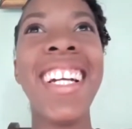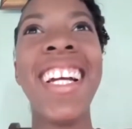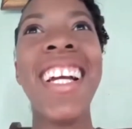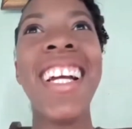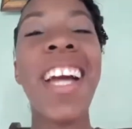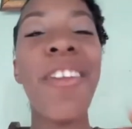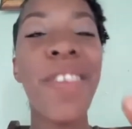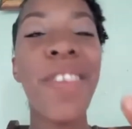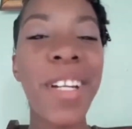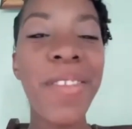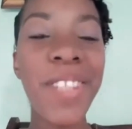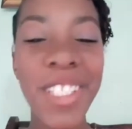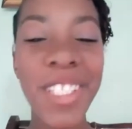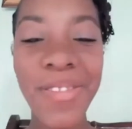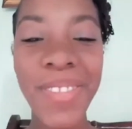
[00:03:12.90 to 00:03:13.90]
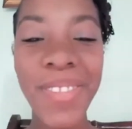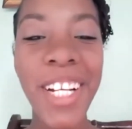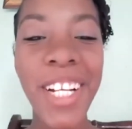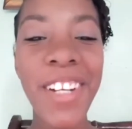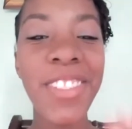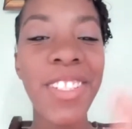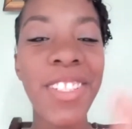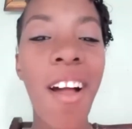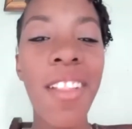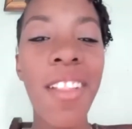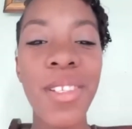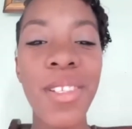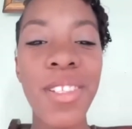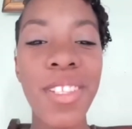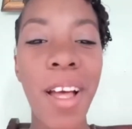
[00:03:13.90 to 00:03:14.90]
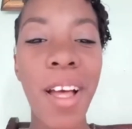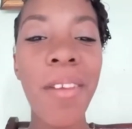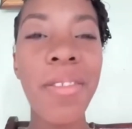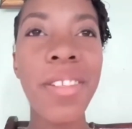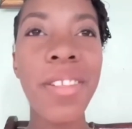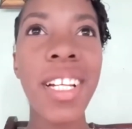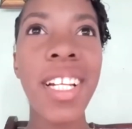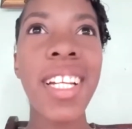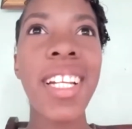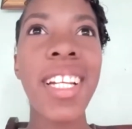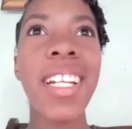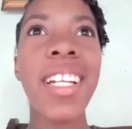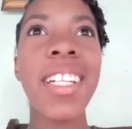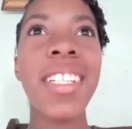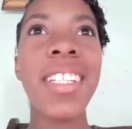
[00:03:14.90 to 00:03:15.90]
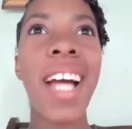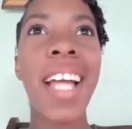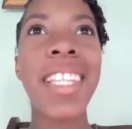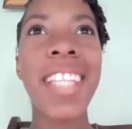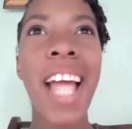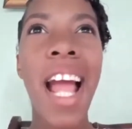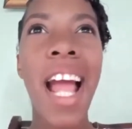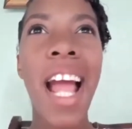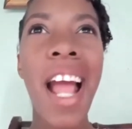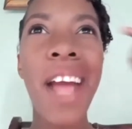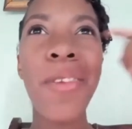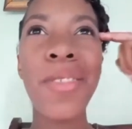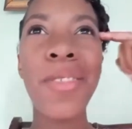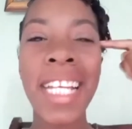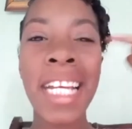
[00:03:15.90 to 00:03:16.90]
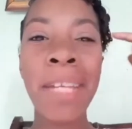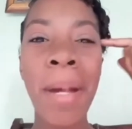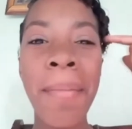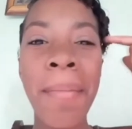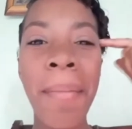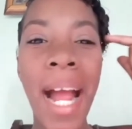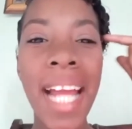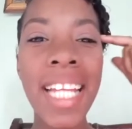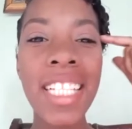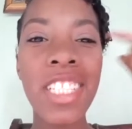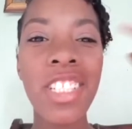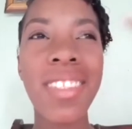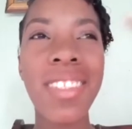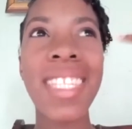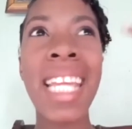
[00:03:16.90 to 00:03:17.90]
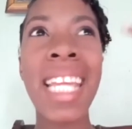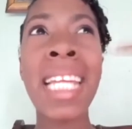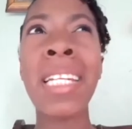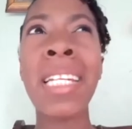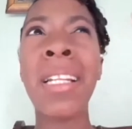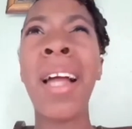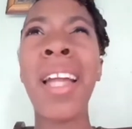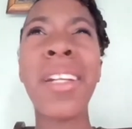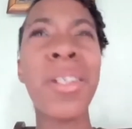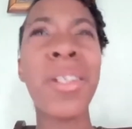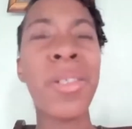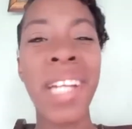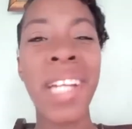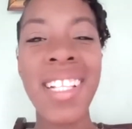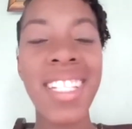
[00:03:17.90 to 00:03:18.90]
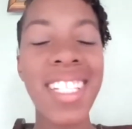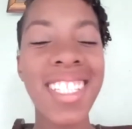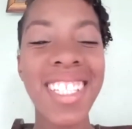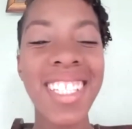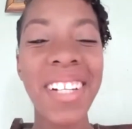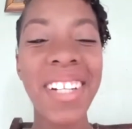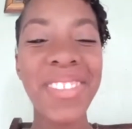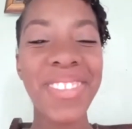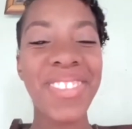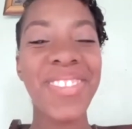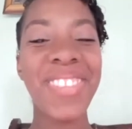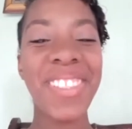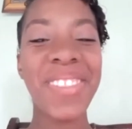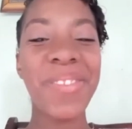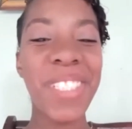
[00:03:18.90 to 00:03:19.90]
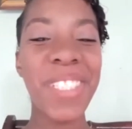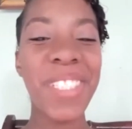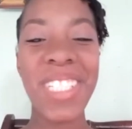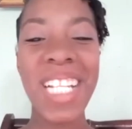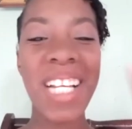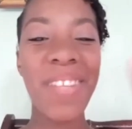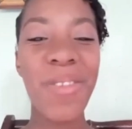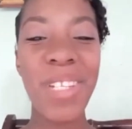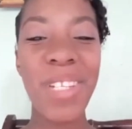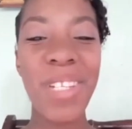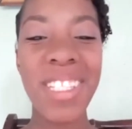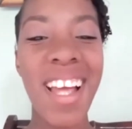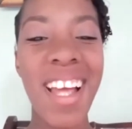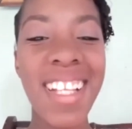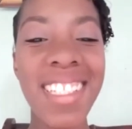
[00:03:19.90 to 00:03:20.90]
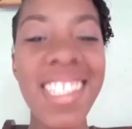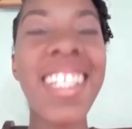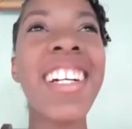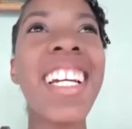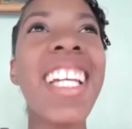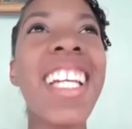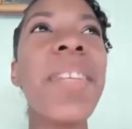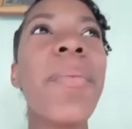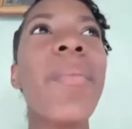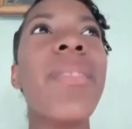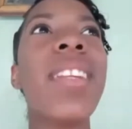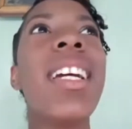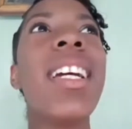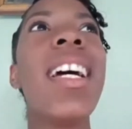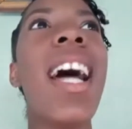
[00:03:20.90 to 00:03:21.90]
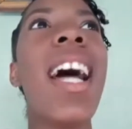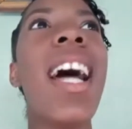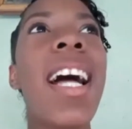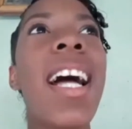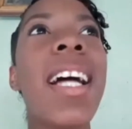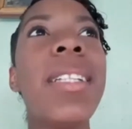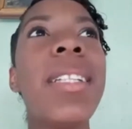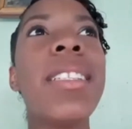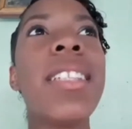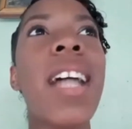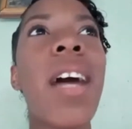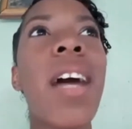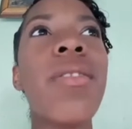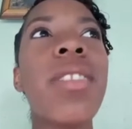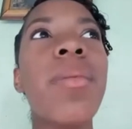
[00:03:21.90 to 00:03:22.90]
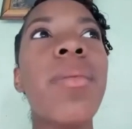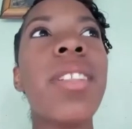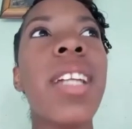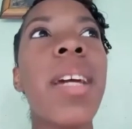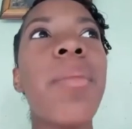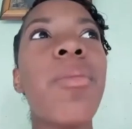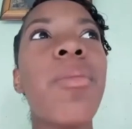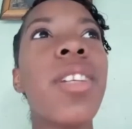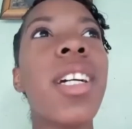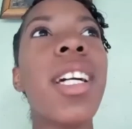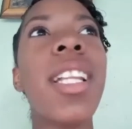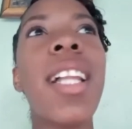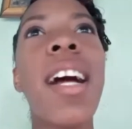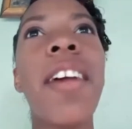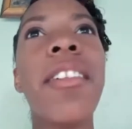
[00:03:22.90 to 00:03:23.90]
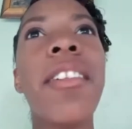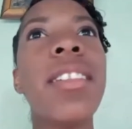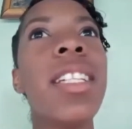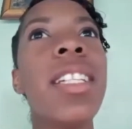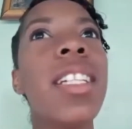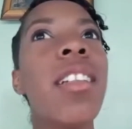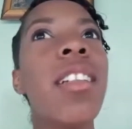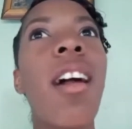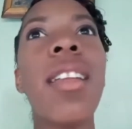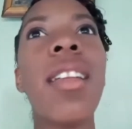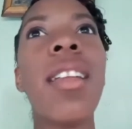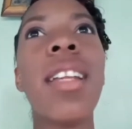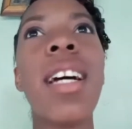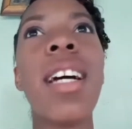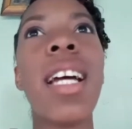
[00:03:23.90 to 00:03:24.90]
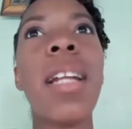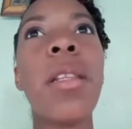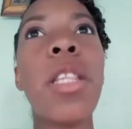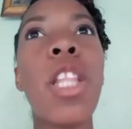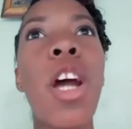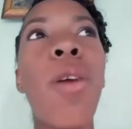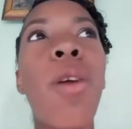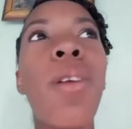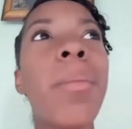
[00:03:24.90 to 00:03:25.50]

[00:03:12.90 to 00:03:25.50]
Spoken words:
get rid of those fears and all those stuff that I was in my mind just thinking a lot of crazy stuff, which was not necessary. And I was able to get more clarity and all that, and now